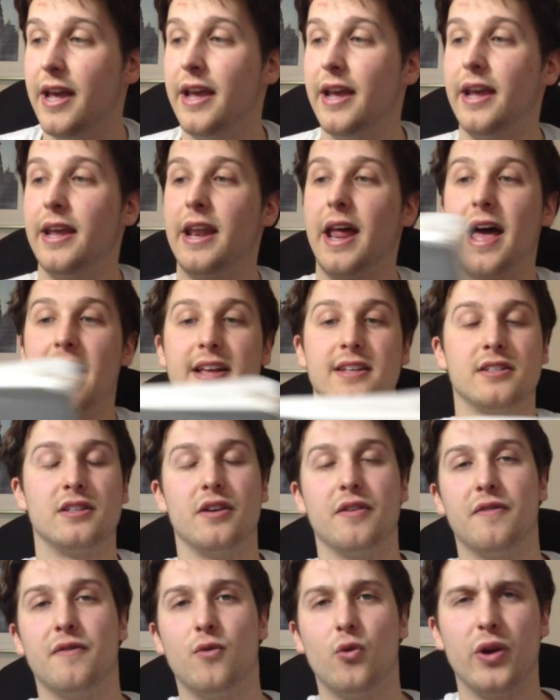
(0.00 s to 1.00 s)
It has
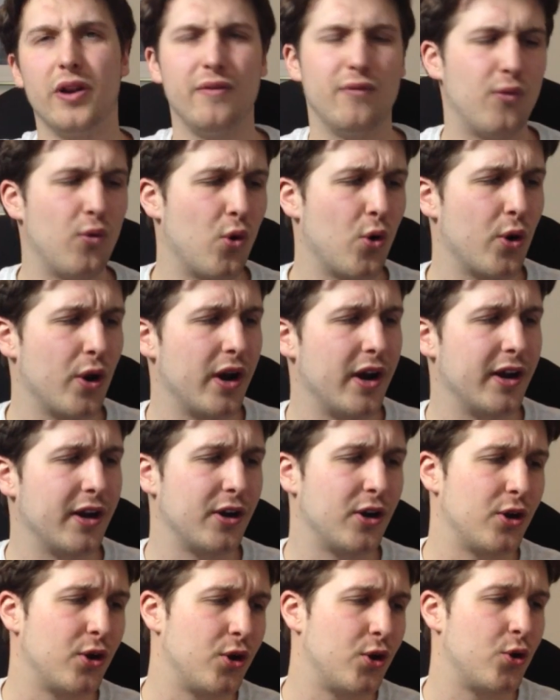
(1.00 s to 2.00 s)
a
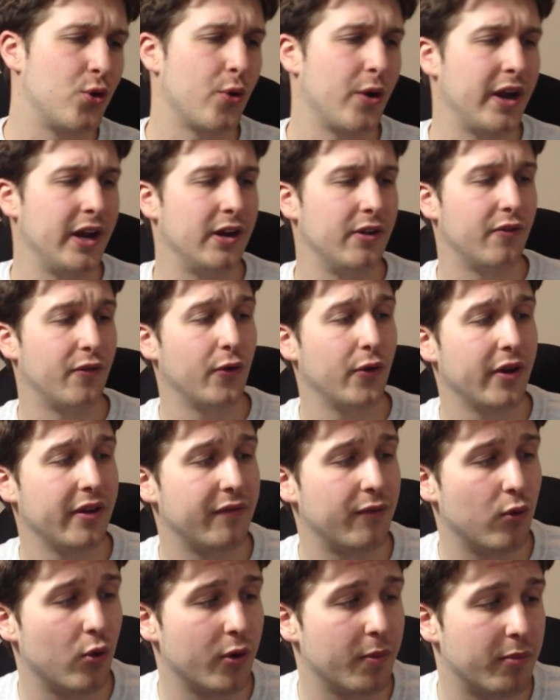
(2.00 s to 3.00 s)

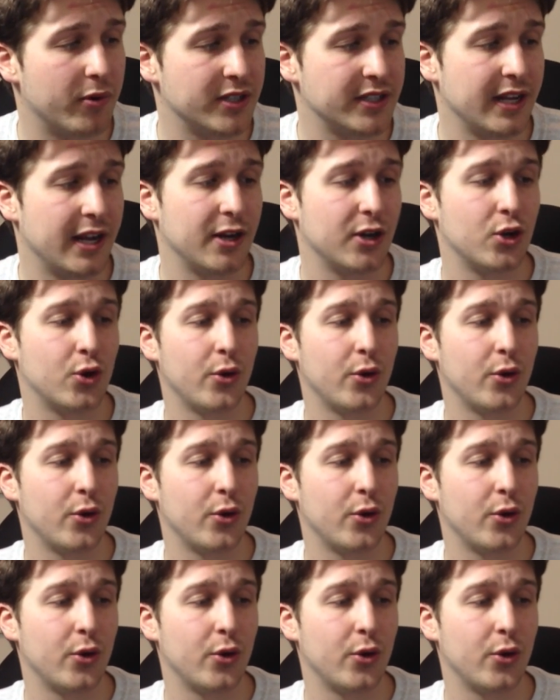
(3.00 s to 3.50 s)
44%